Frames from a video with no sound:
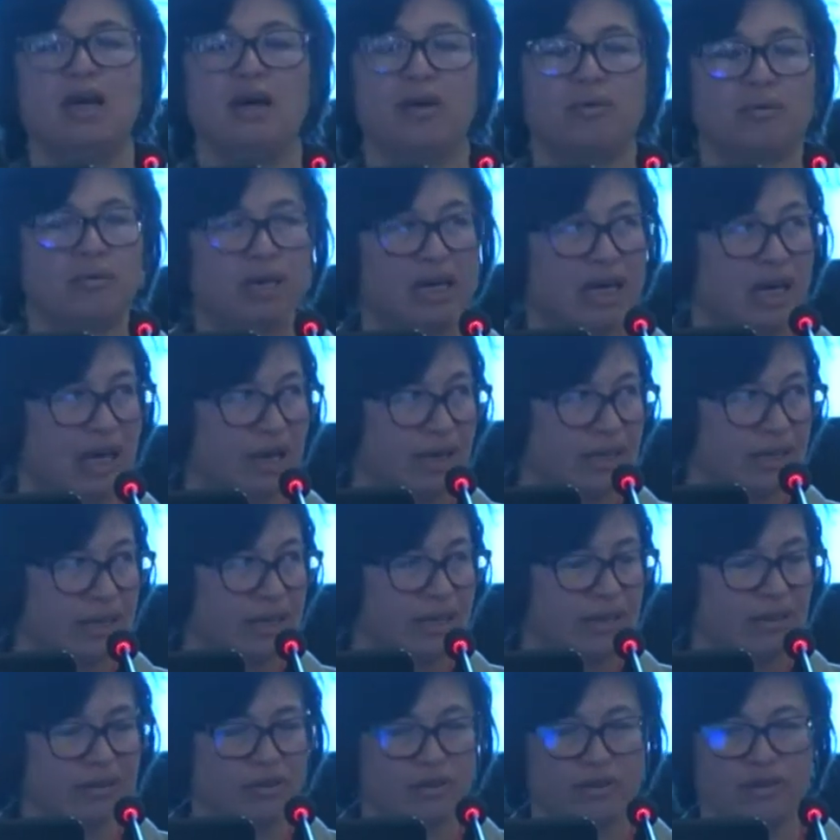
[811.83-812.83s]

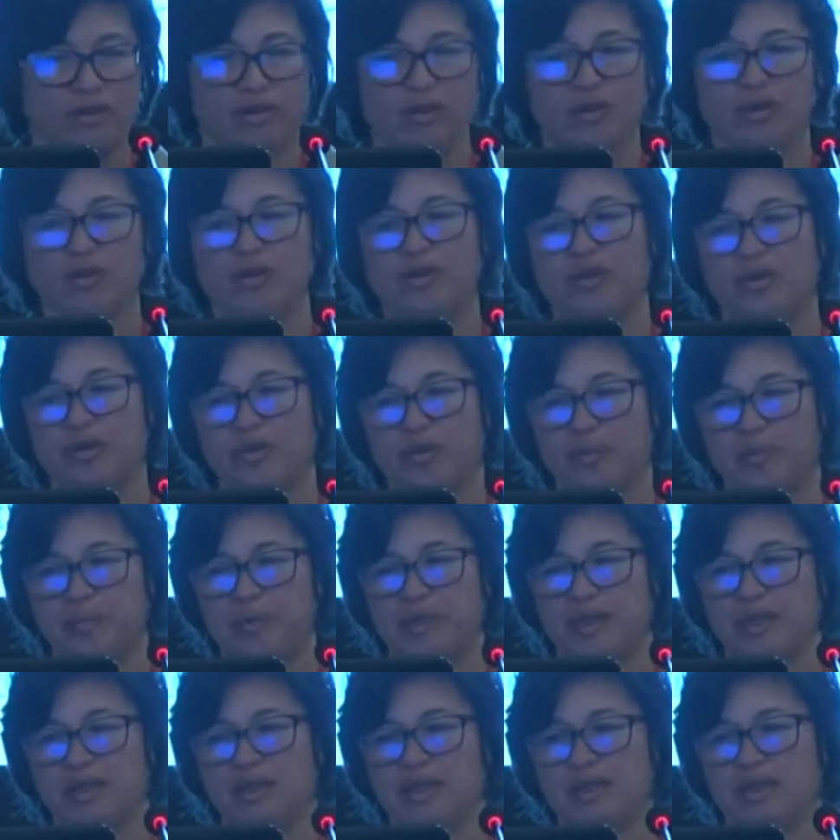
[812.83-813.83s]
relying on the
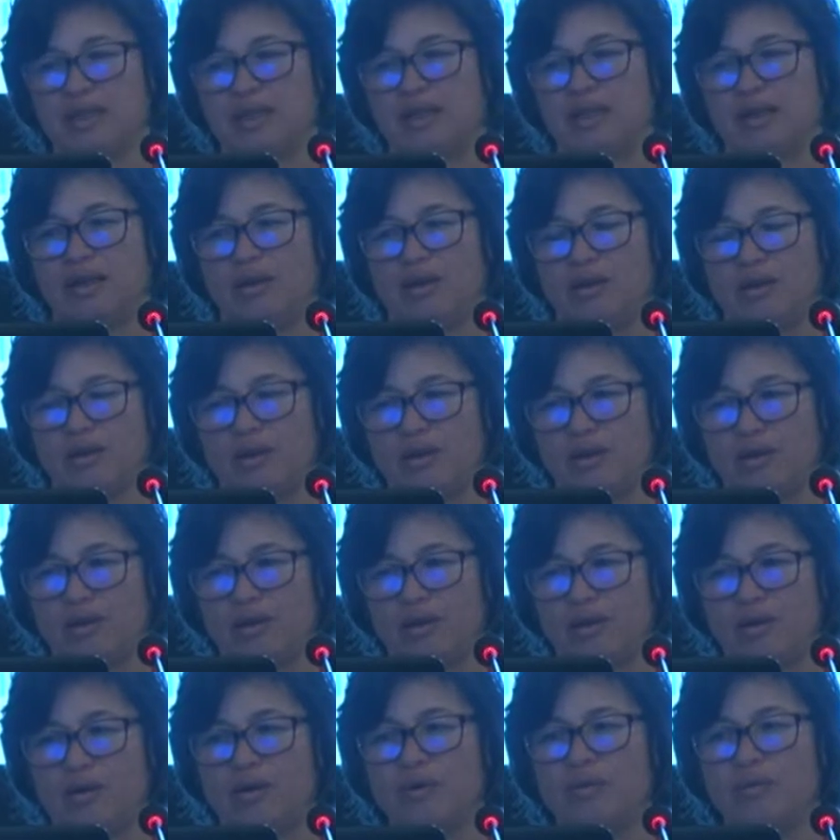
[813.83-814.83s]
European
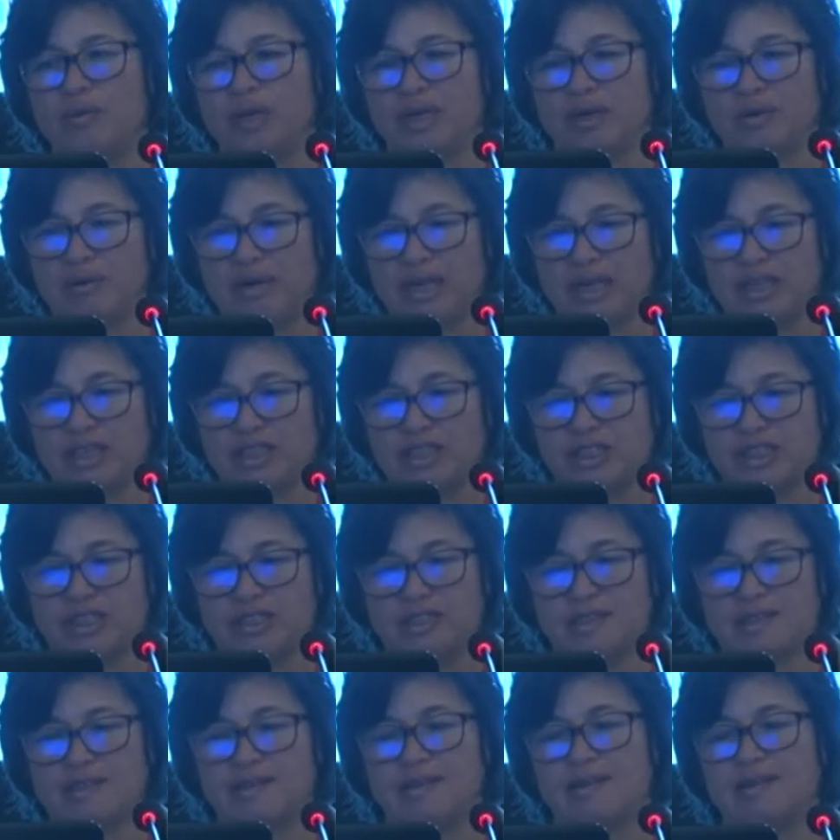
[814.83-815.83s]
uh,
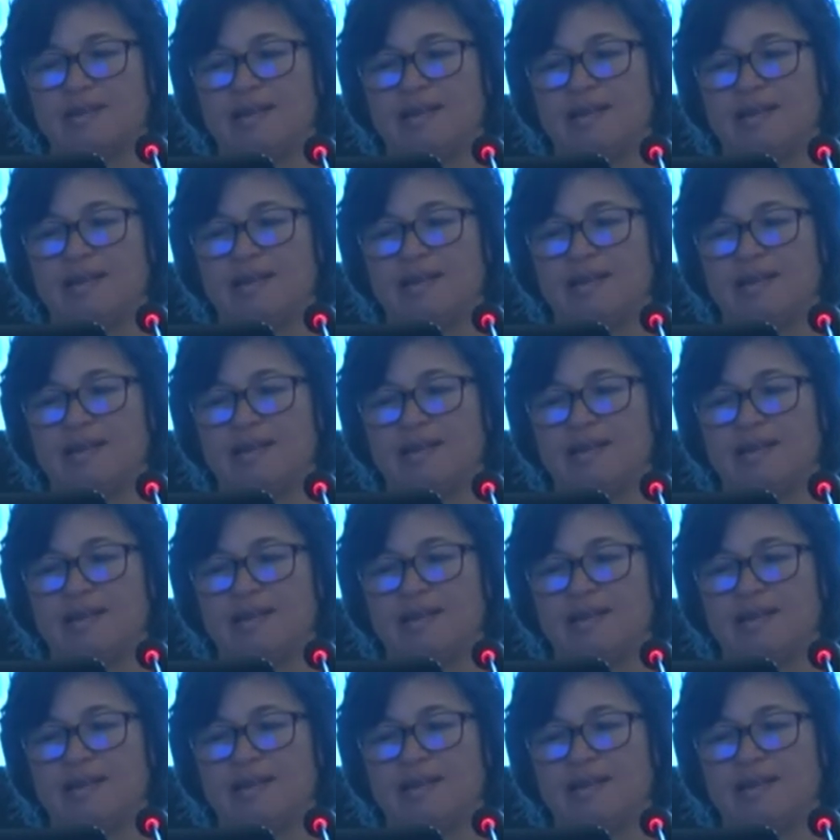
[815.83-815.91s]
regulation.